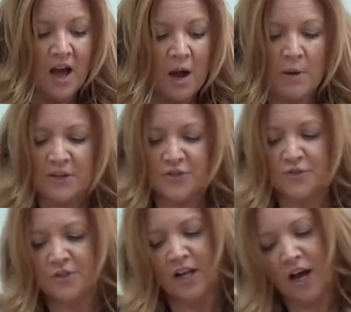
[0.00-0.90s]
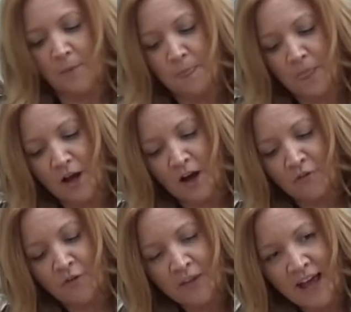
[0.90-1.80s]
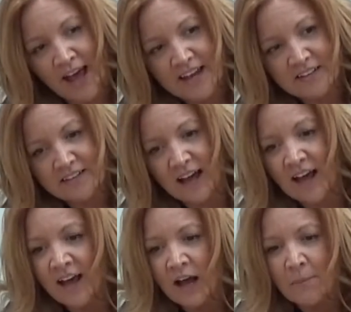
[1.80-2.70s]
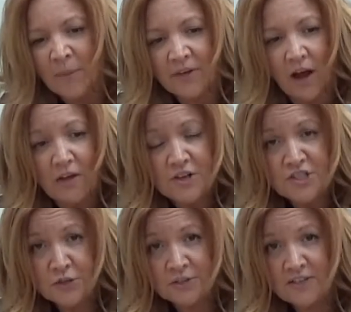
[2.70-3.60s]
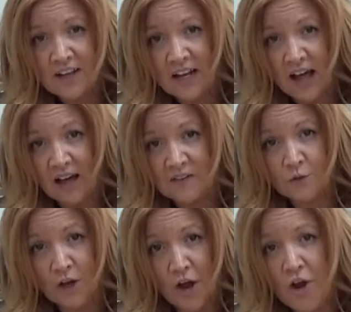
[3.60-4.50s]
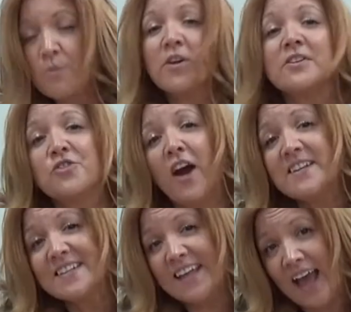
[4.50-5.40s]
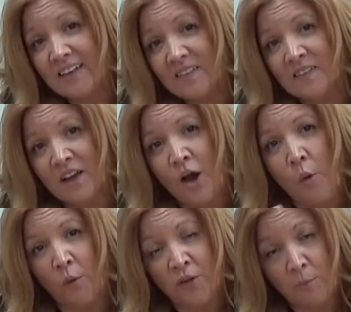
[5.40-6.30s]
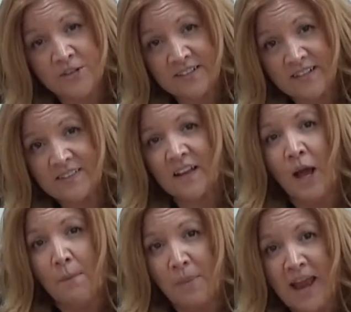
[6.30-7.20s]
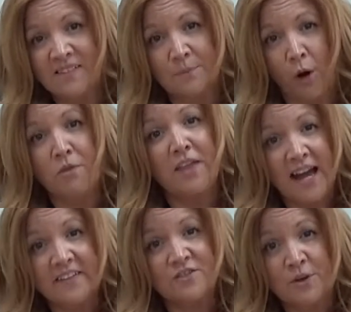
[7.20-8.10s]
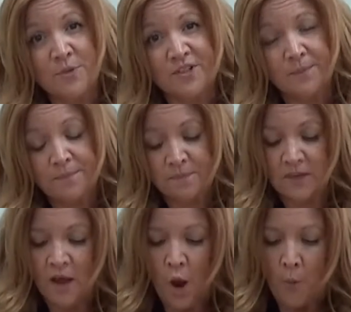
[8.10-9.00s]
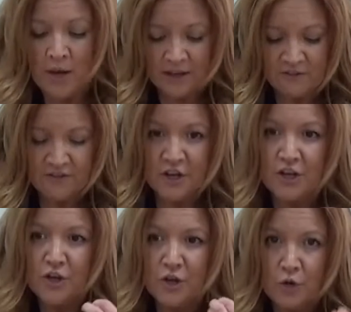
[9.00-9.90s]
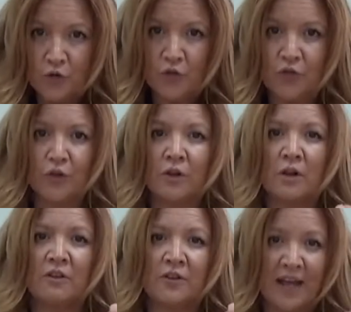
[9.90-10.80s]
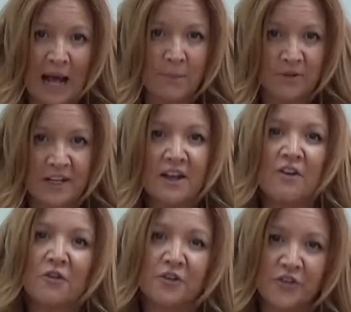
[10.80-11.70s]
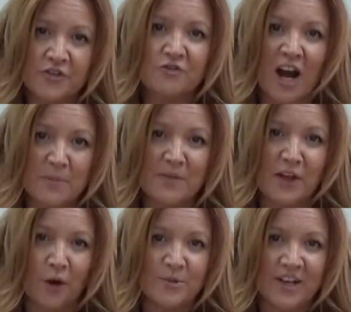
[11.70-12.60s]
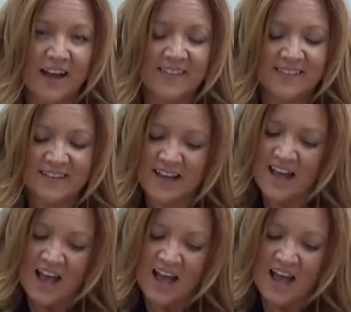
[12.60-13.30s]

And when the children have got their hand in there, perhaps other children in the class or at home could try to guess what the object is based upon their description. We're looking for useful vocabulary for describing the objects.